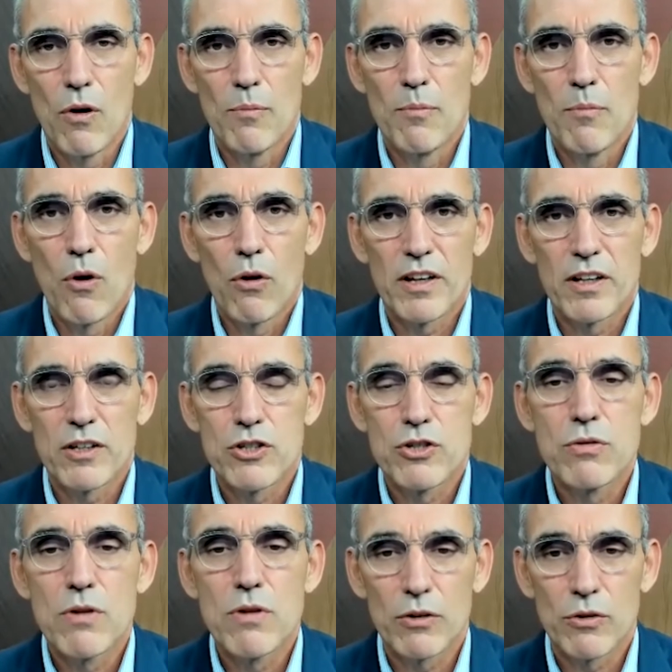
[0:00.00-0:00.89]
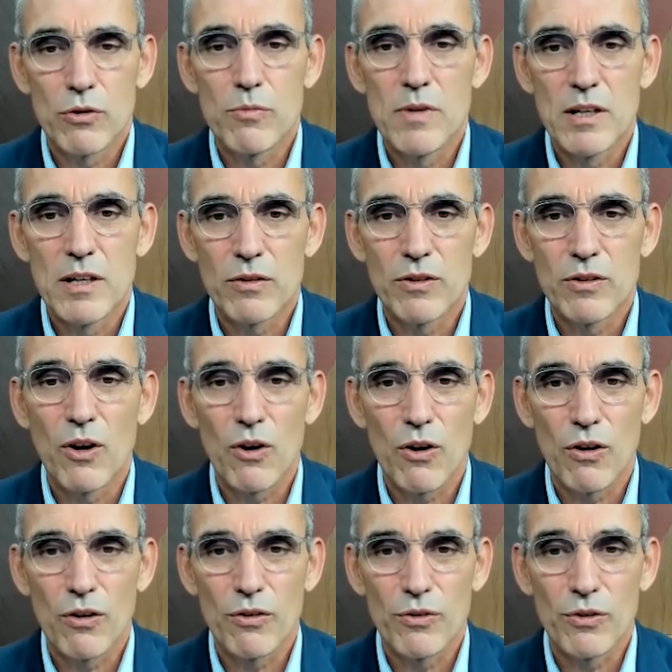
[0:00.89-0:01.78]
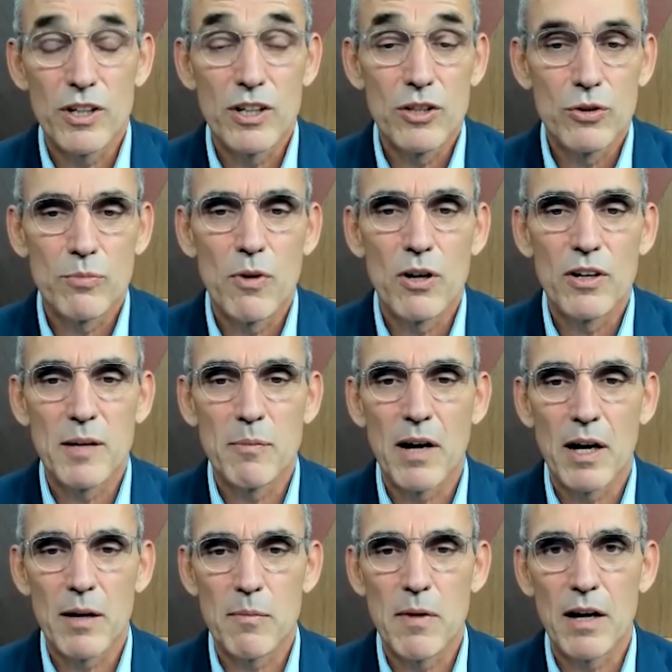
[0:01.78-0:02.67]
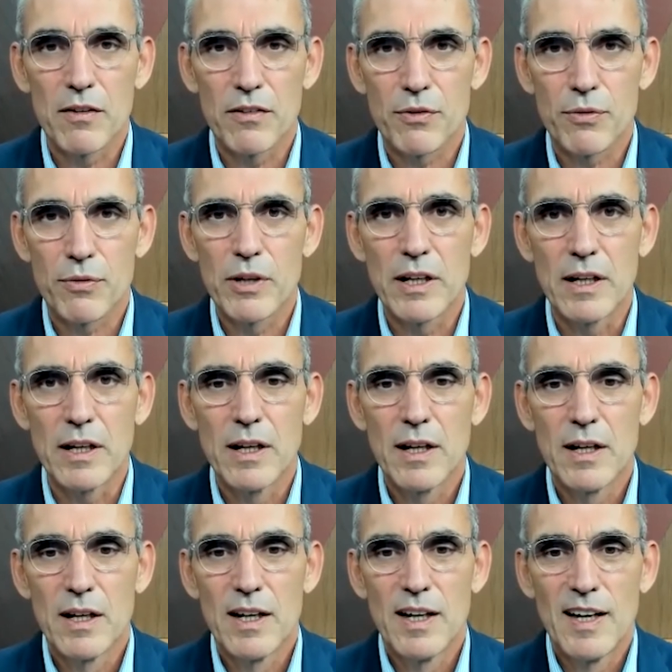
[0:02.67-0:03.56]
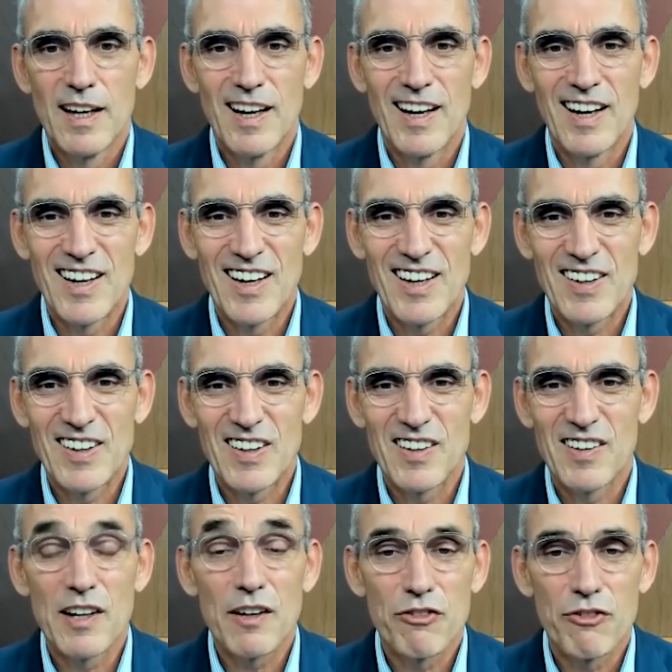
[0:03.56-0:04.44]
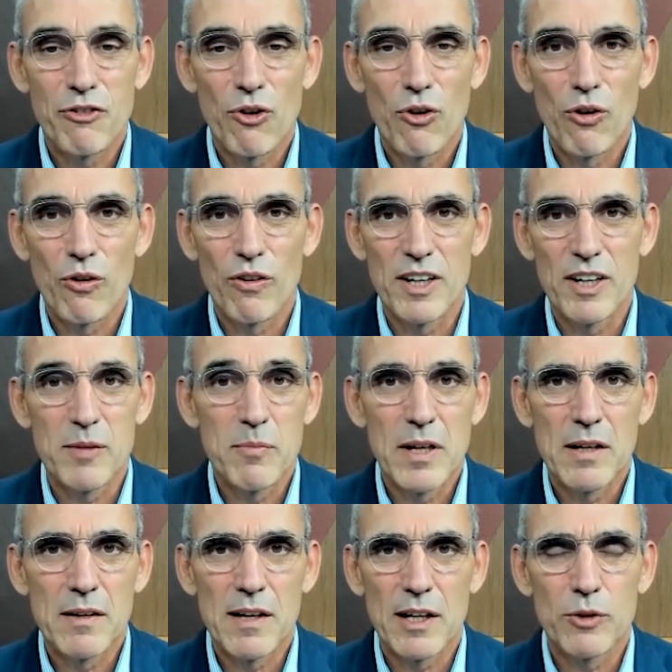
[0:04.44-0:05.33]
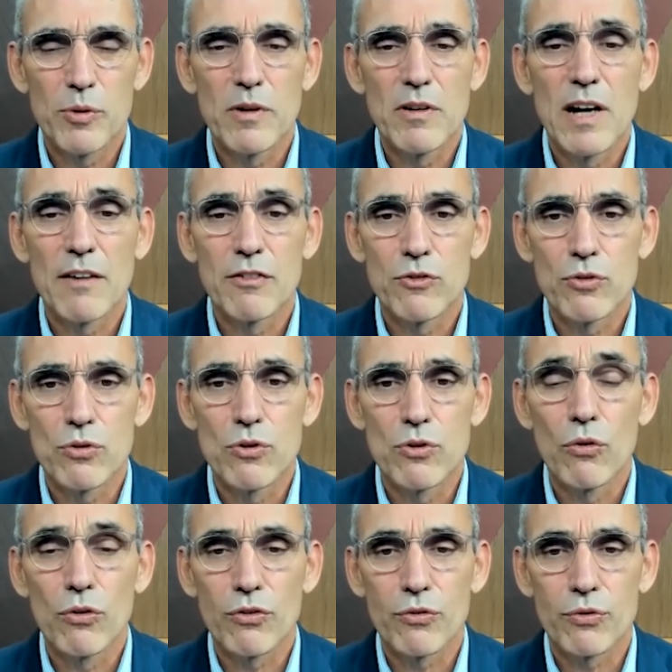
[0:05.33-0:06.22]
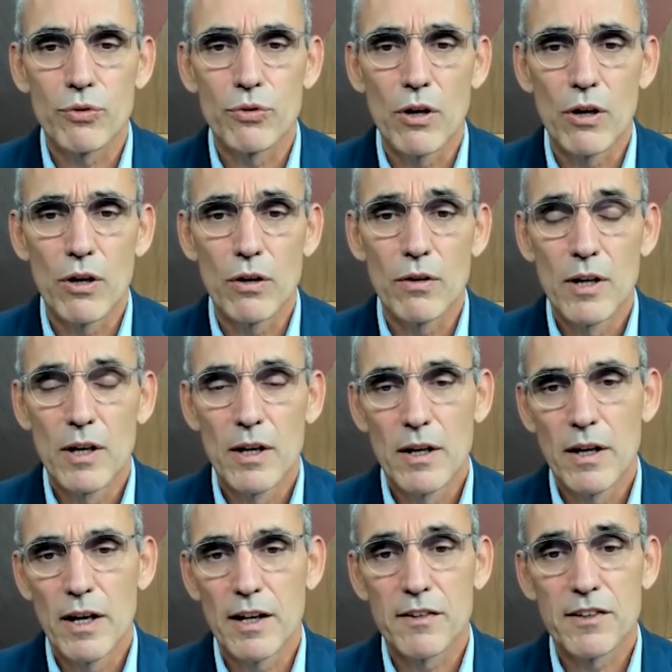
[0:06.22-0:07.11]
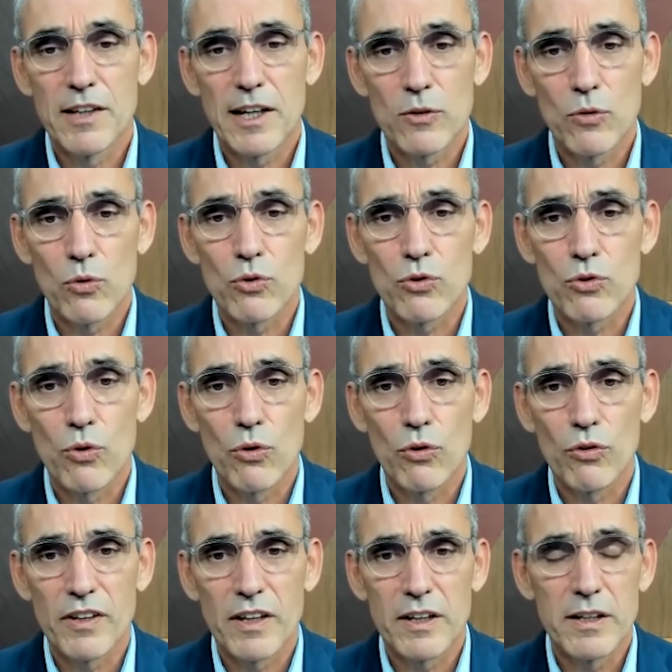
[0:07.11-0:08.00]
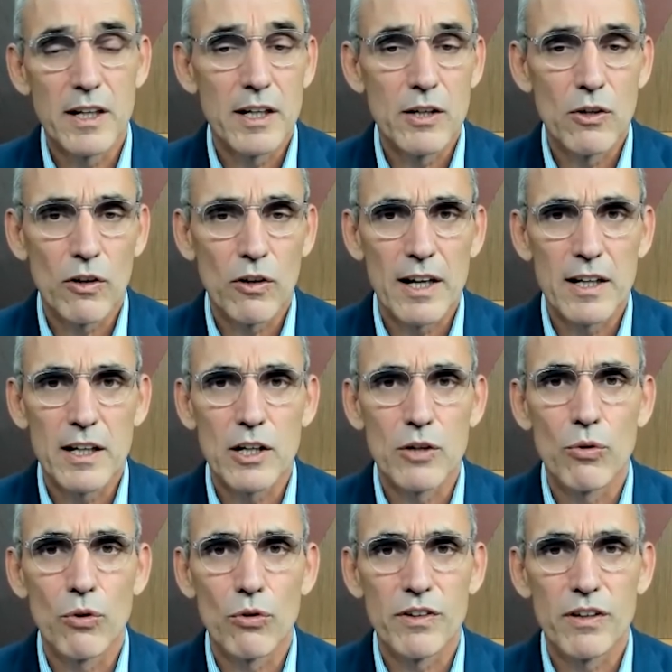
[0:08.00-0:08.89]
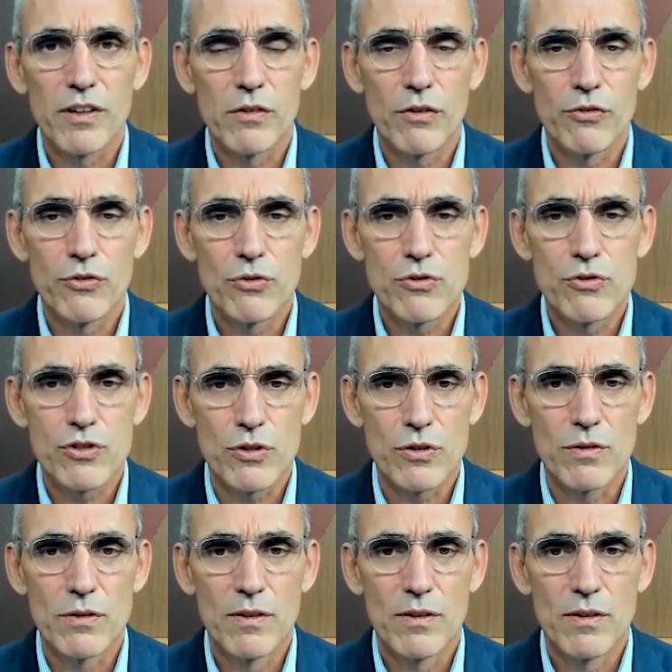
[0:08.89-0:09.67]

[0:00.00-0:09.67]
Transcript: more than $200 million. You need to multiply by three. And therefore, it means that we will have to go through external growth and inorganic growth in the future.